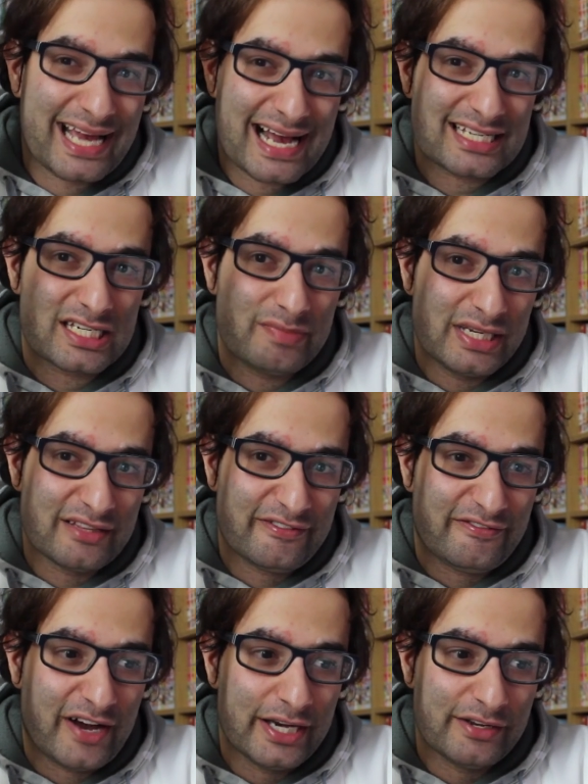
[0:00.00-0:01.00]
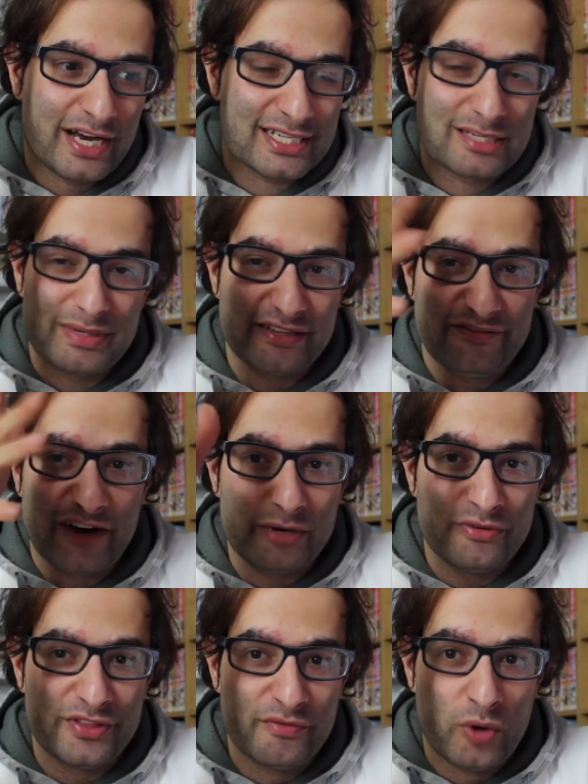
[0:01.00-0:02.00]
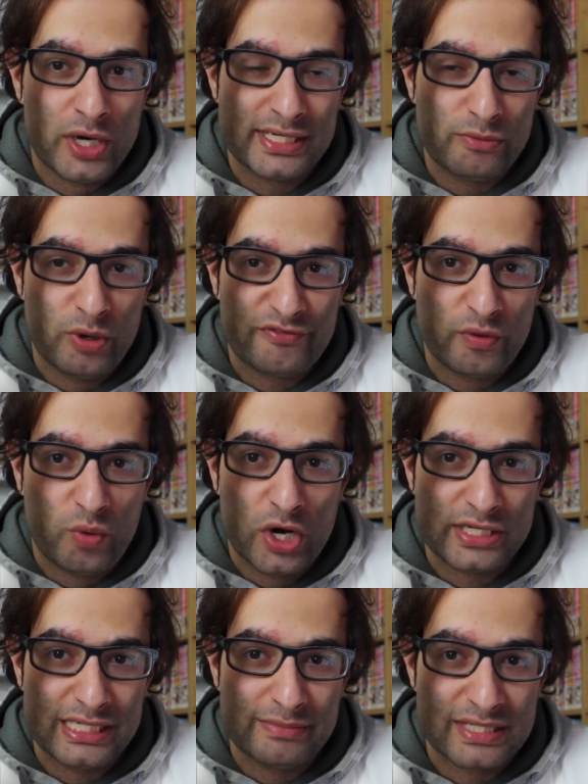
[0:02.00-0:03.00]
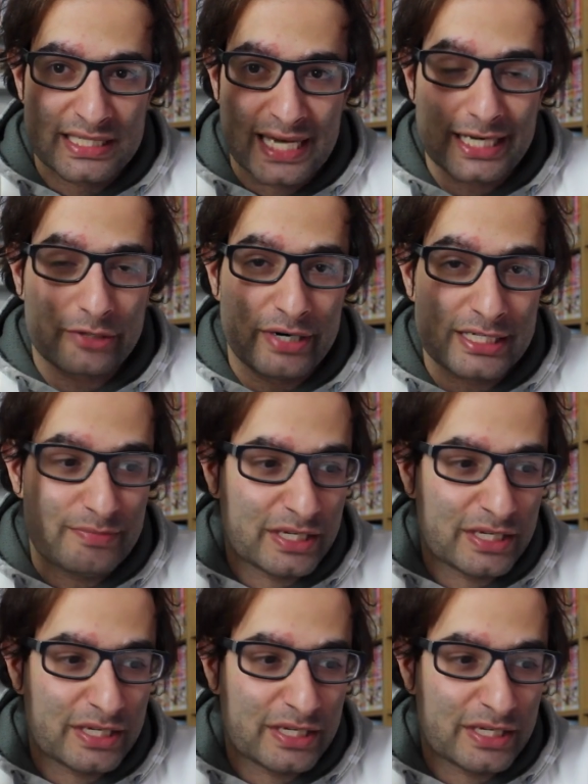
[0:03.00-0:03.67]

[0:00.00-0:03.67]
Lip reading: has to be the fight with the word demon Zagreb,